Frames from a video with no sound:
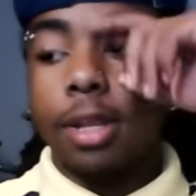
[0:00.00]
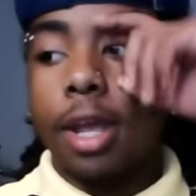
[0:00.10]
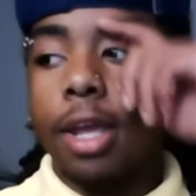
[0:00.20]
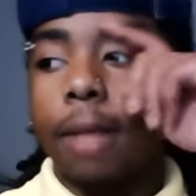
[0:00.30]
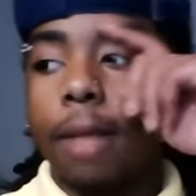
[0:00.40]

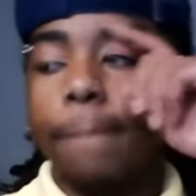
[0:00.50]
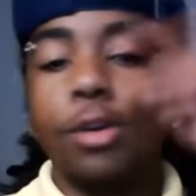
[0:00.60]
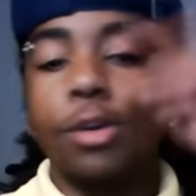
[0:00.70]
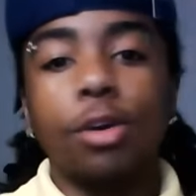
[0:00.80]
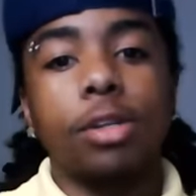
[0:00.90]
Like, you
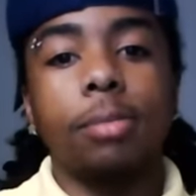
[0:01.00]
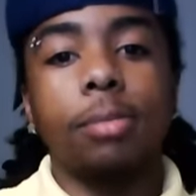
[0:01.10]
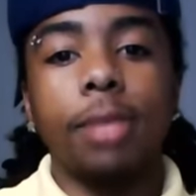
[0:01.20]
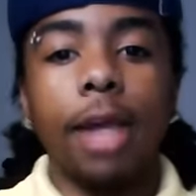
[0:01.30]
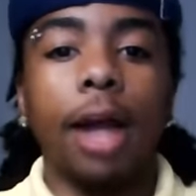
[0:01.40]
know, to
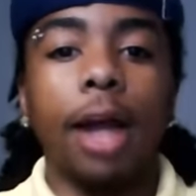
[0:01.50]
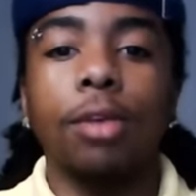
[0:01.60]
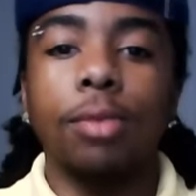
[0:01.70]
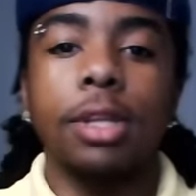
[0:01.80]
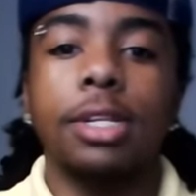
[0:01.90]
me, I don't
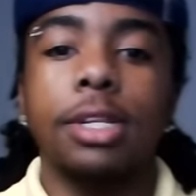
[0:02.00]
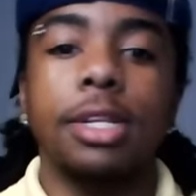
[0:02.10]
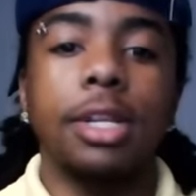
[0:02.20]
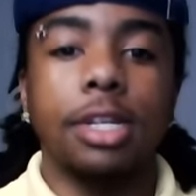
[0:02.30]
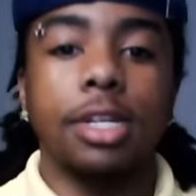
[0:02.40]
really
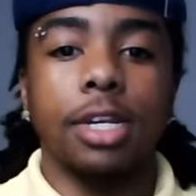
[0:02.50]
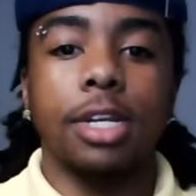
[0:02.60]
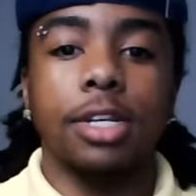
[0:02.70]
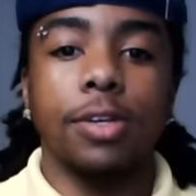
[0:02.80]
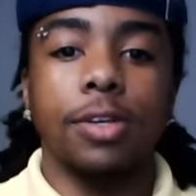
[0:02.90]
see the changes.